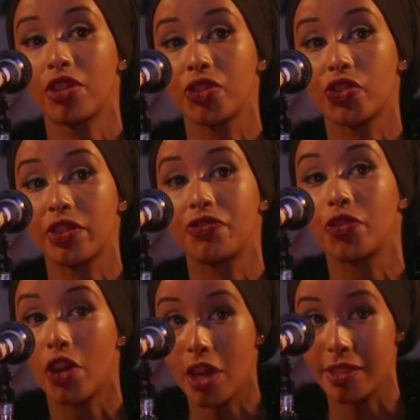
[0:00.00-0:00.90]
country
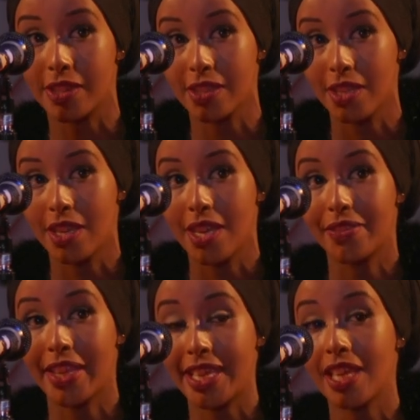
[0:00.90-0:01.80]
for us.
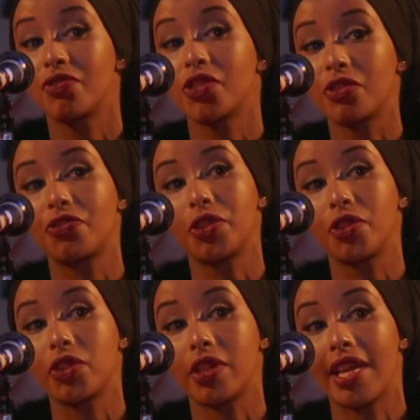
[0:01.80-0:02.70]
They gave us a
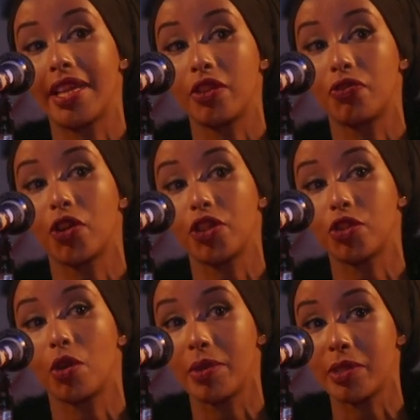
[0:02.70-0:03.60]
future, and you've got
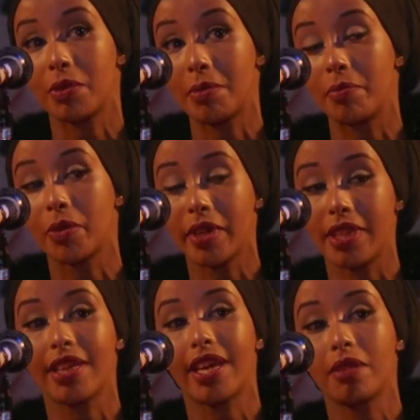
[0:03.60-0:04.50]
to always remember where
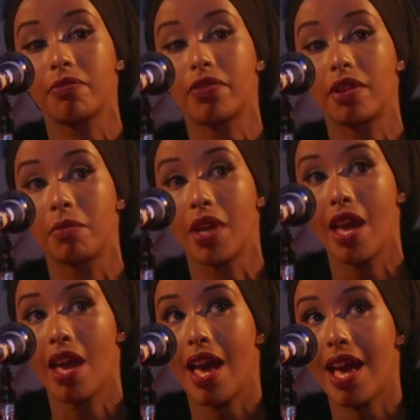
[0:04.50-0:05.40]
you came from.
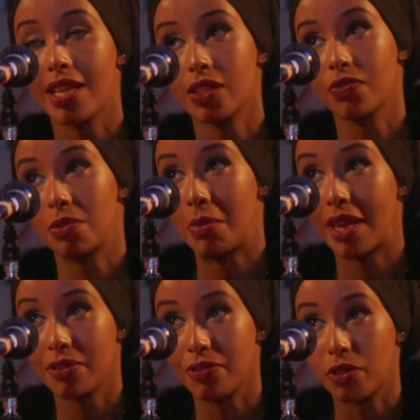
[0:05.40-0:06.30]
As for
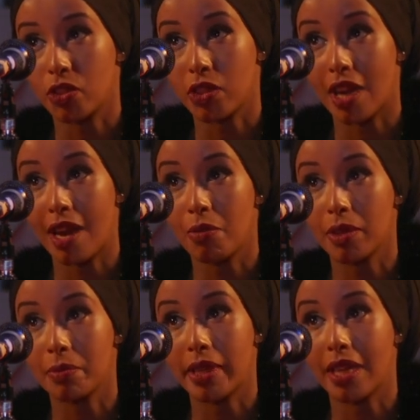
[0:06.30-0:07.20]
my future, I want
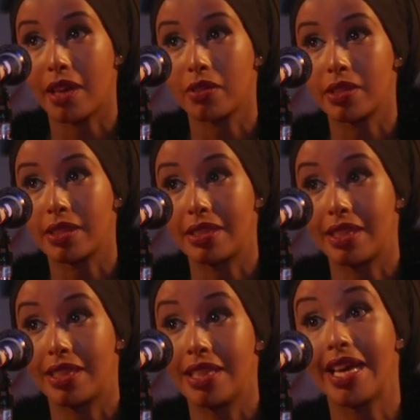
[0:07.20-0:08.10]
to bring out
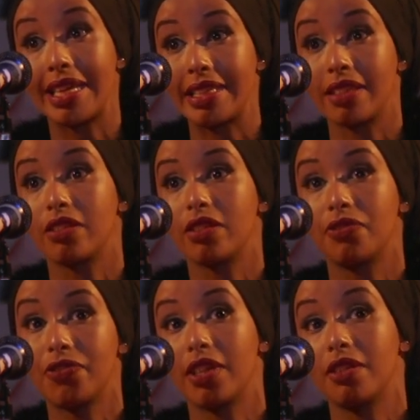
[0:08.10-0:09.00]
a
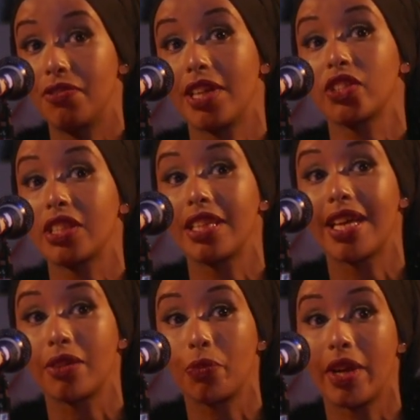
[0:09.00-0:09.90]
fashion
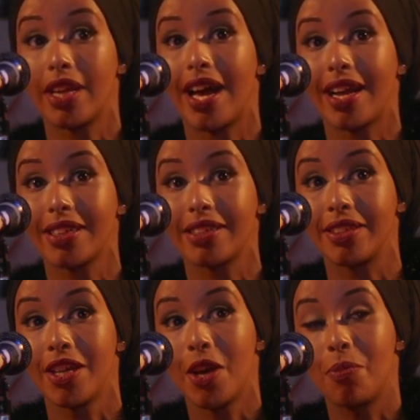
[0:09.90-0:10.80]
line where I can
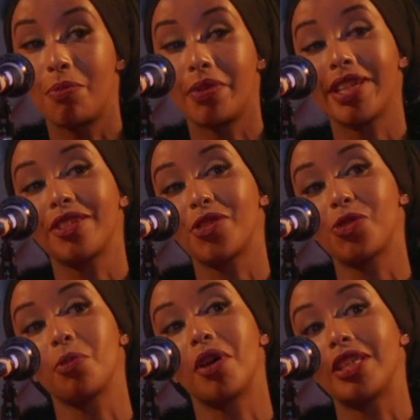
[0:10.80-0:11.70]
bring the
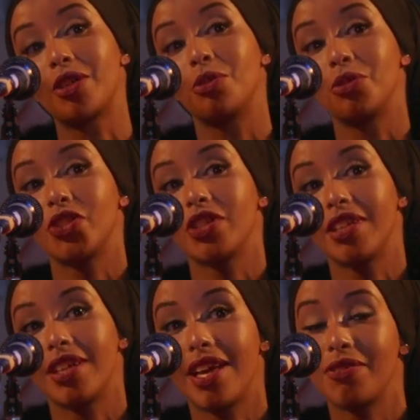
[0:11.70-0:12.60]
Somali
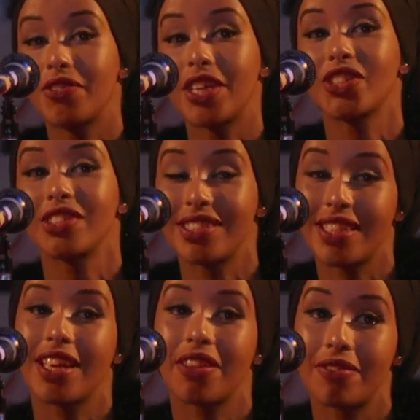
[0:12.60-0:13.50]
culture and fashion
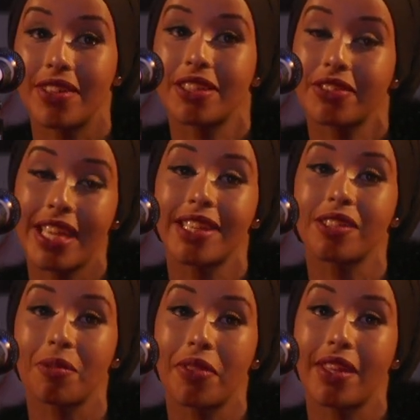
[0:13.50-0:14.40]
together and create
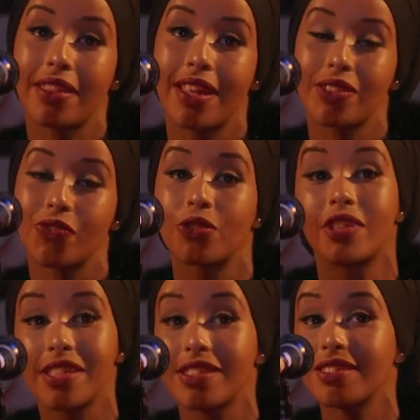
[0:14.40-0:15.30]
something that's for
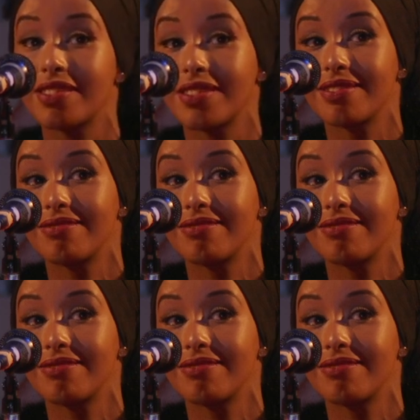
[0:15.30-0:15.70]
us,